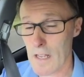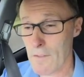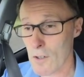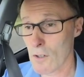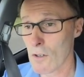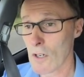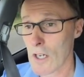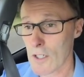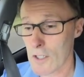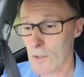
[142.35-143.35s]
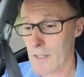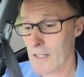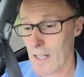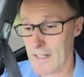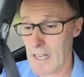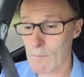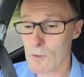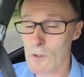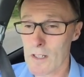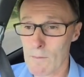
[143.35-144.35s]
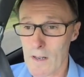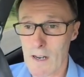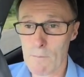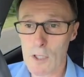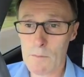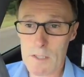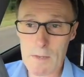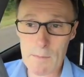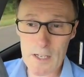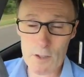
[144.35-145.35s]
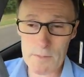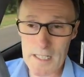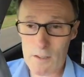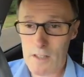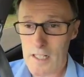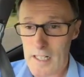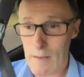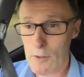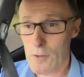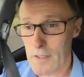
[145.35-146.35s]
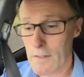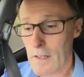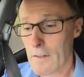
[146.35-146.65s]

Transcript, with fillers: if you're doing like I'm doing I'm building my speed back up now I'm doing